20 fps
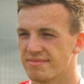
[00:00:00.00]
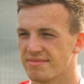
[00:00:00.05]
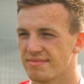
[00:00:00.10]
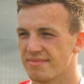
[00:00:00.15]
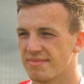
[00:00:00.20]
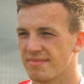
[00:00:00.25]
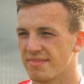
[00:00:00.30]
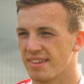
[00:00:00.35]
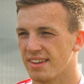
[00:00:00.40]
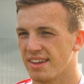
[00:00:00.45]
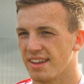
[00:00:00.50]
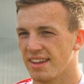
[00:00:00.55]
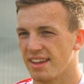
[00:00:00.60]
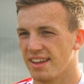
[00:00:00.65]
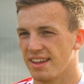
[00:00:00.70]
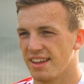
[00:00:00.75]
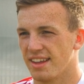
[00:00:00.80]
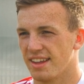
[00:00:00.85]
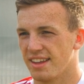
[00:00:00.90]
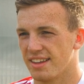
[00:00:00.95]
you feel?
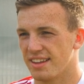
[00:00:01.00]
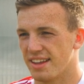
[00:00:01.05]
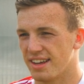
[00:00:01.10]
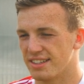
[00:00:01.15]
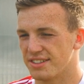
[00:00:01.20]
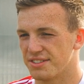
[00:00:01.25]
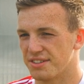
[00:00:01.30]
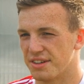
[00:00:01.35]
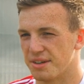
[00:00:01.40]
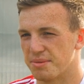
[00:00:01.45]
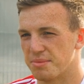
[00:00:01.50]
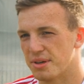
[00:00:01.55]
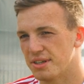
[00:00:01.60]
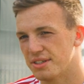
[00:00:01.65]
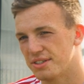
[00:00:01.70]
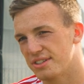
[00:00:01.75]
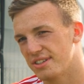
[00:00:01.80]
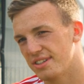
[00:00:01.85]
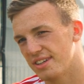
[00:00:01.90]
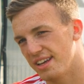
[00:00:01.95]
Thanks very
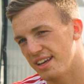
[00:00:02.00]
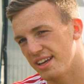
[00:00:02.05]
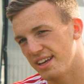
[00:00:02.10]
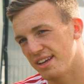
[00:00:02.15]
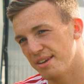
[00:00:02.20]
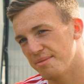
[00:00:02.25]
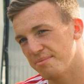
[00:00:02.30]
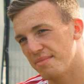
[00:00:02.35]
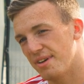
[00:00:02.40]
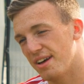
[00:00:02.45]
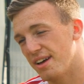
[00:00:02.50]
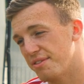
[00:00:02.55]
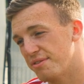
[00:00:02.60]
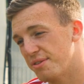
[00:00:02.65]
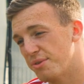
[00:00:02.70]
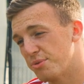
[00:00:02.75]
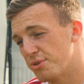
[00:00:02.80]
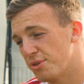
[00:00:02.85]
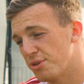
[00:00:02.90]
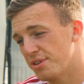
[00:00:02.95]
much. Um, I
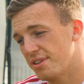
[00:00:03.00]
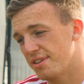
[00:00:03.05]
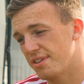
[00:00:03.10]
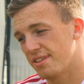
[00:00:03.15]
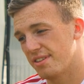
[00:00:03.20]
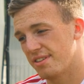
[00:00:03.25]
feel good.